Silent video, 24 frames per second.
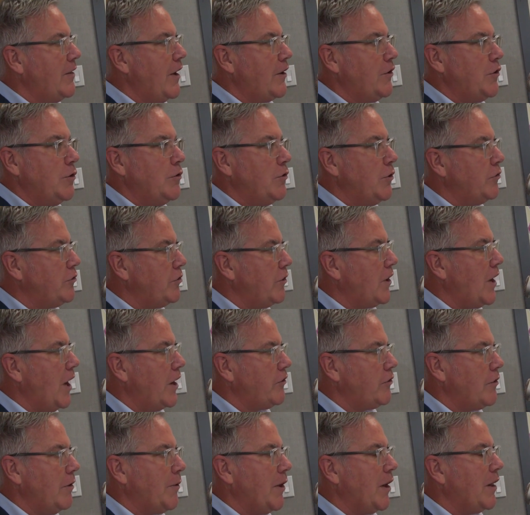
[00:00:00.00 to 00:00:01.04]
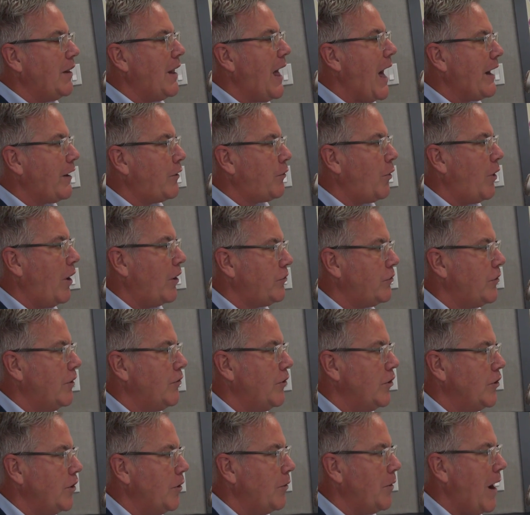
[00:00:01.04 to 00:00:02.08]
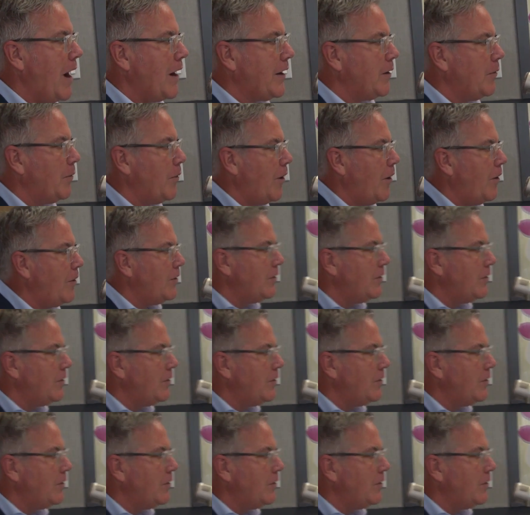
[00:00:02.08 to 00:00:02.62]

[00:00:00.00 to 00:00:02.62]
They do some country, but a lot of crossover into rock and roll.